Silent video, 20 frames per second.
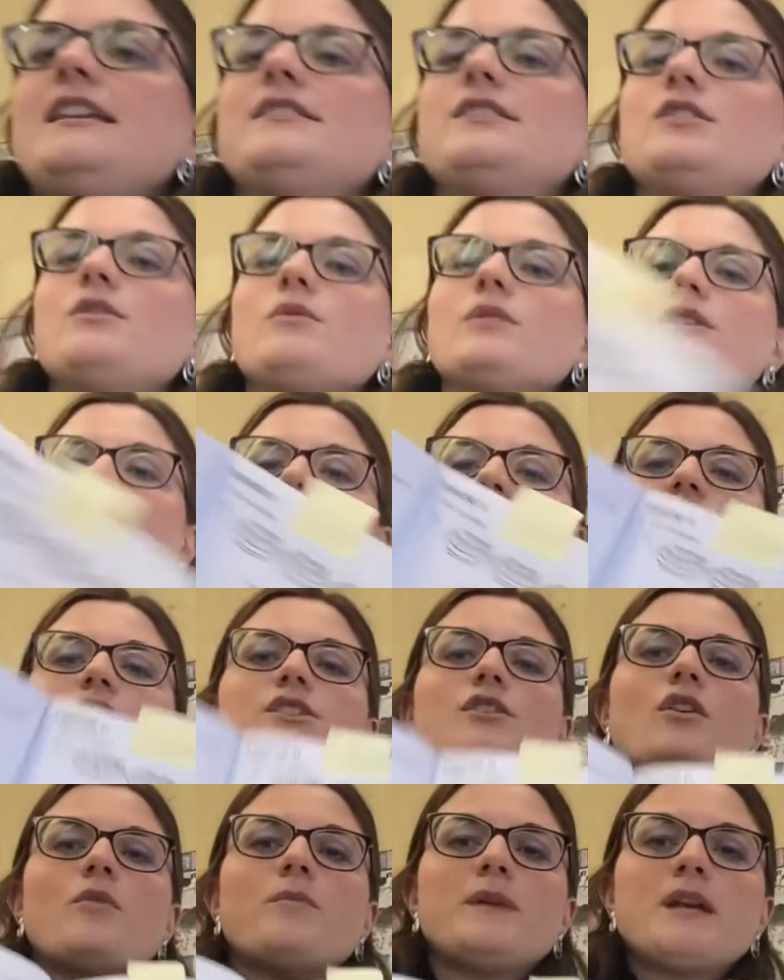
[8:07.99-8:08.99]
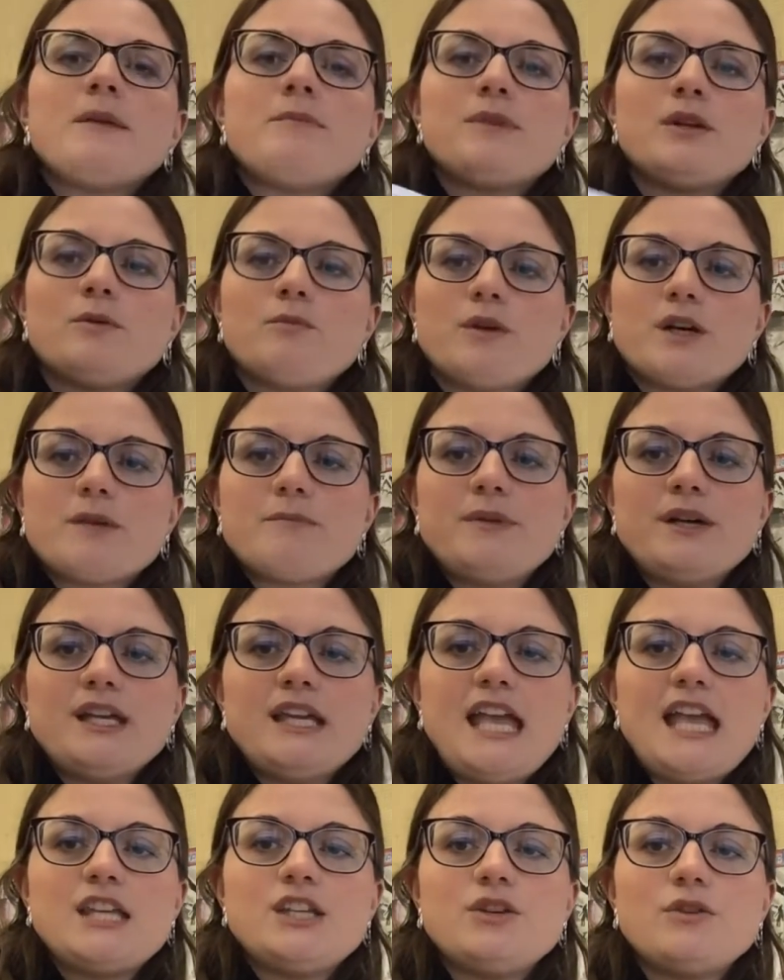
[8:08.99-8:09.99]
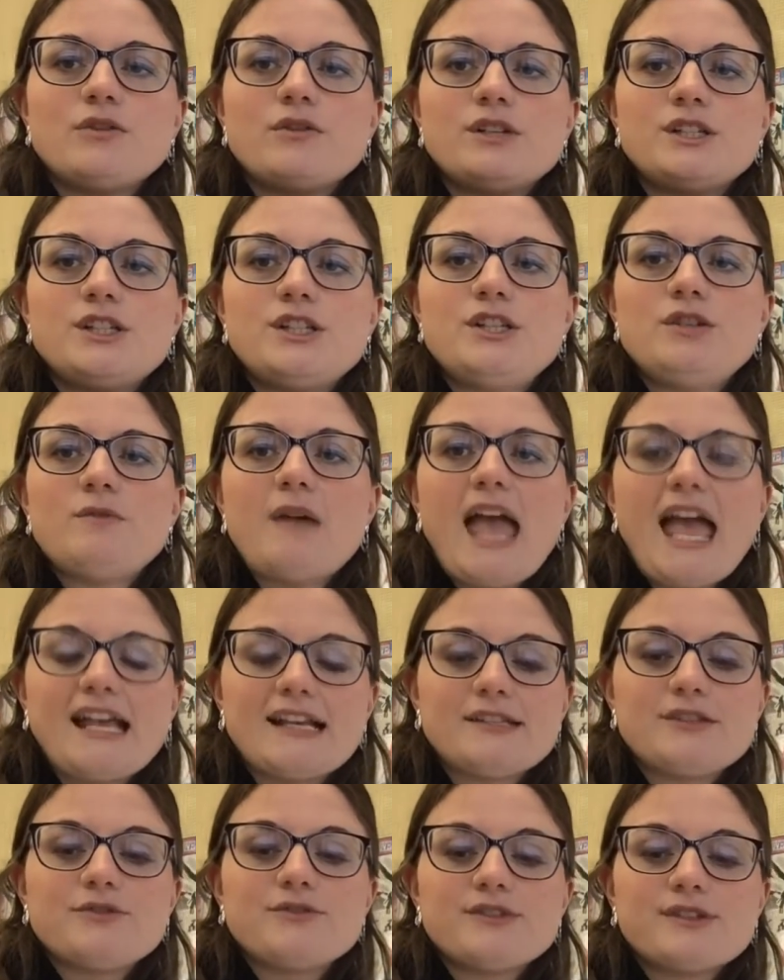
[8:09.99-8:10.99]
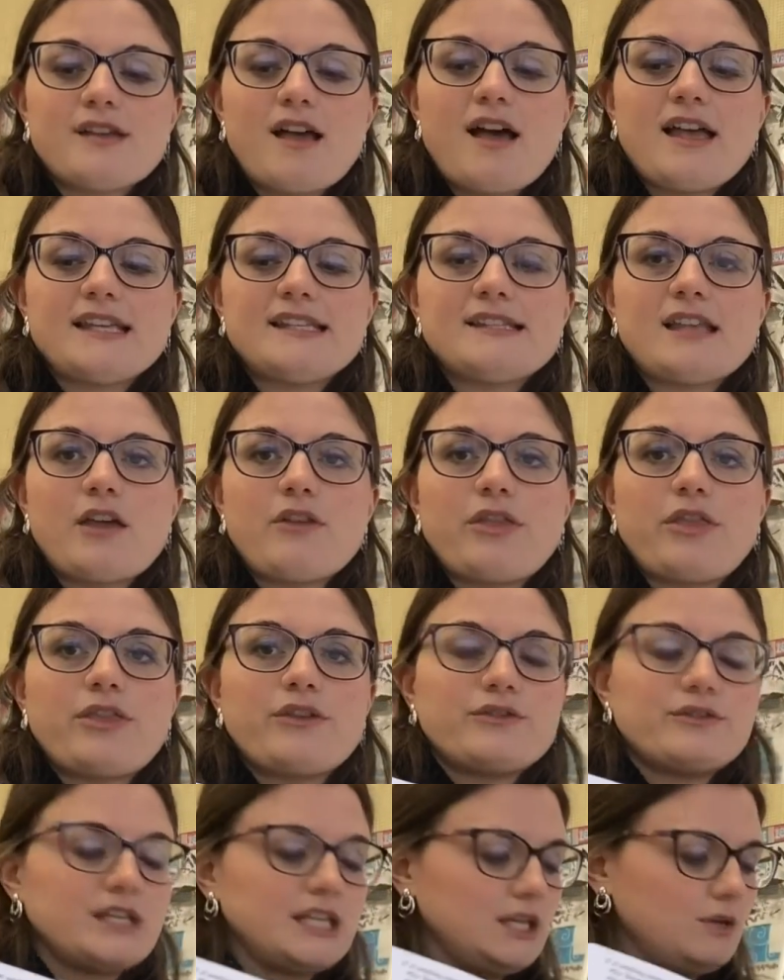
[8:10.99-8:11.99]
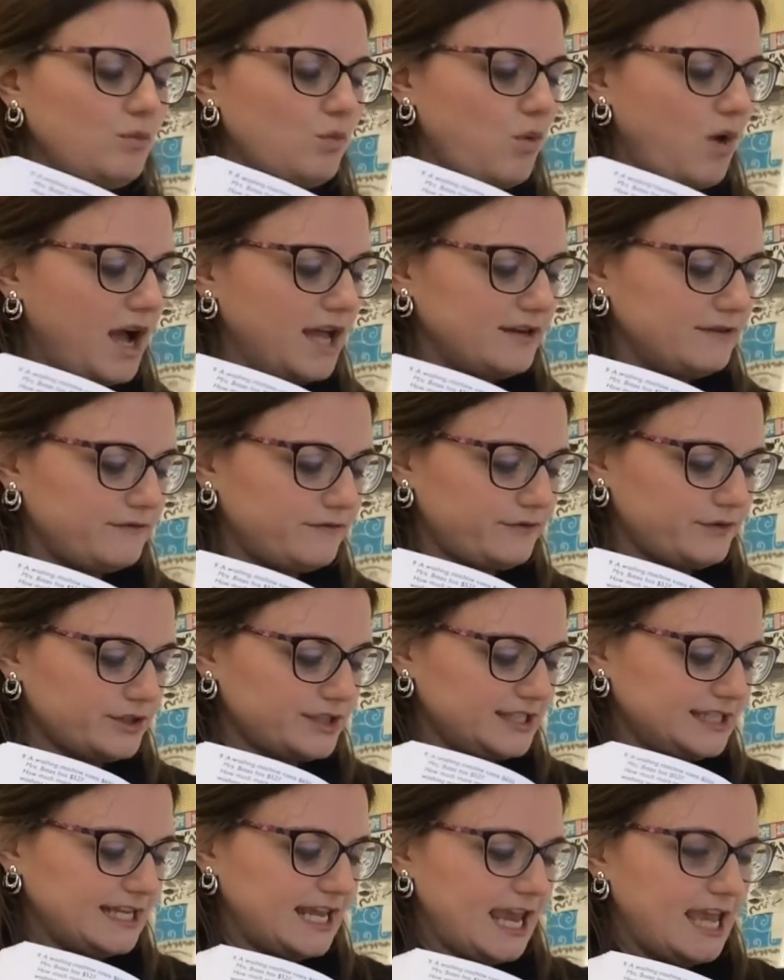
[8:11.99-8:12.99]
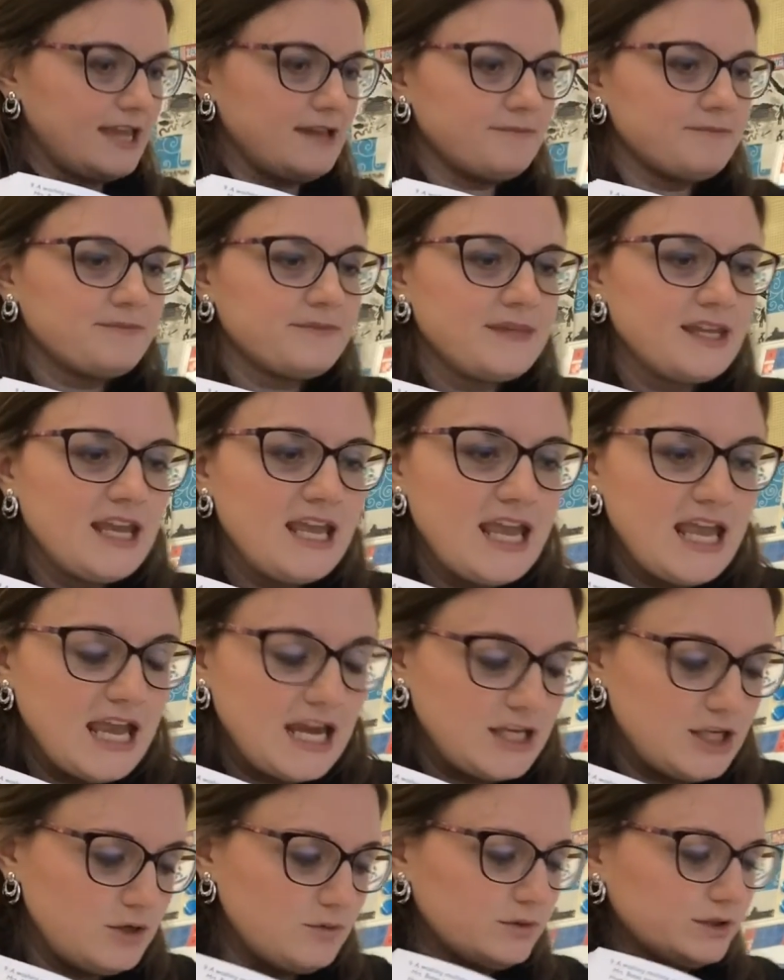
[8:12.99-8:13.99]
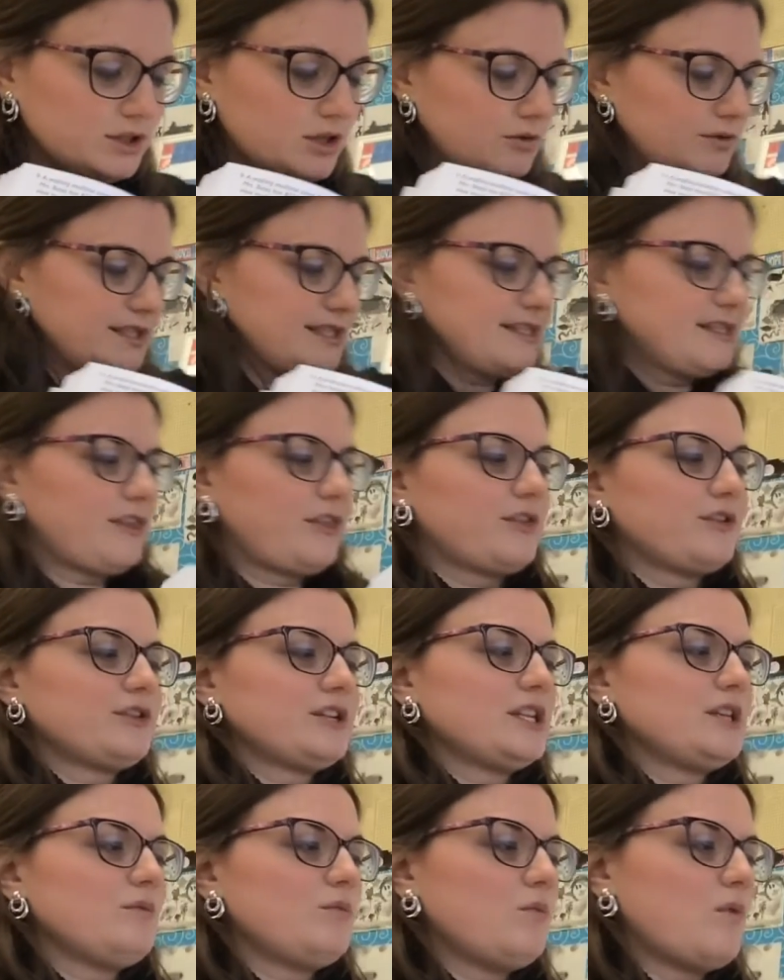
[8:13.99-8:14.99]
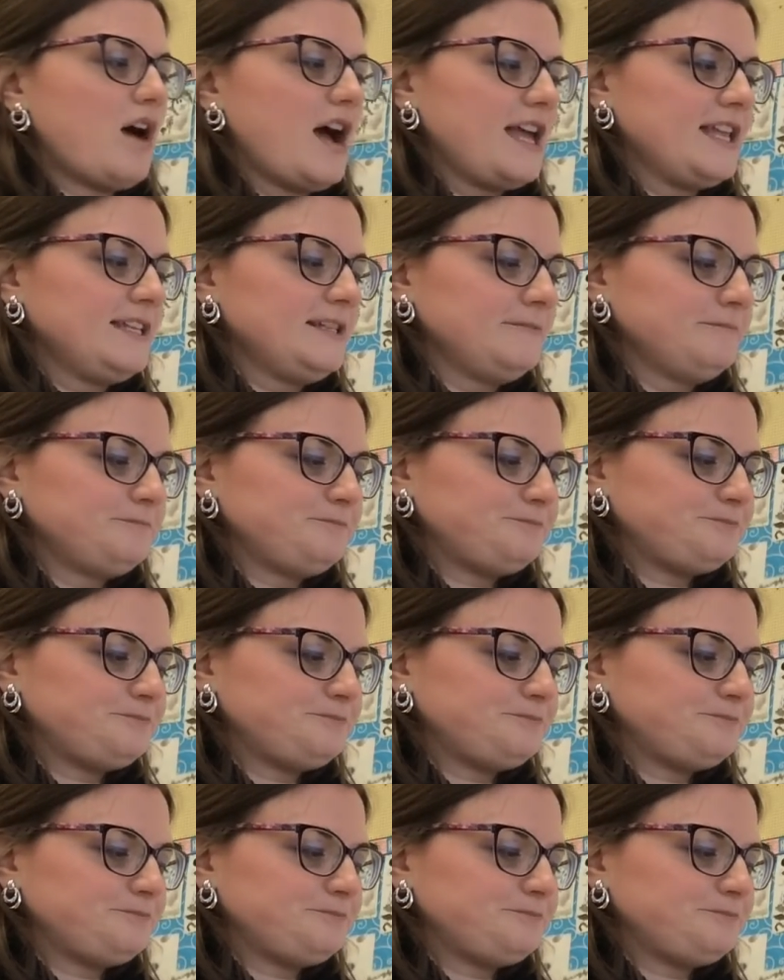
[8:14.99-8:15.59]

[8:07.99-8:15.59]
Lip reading: is you're going to open up your workbook and you're going to do exercise 31 for today. And you will notice 31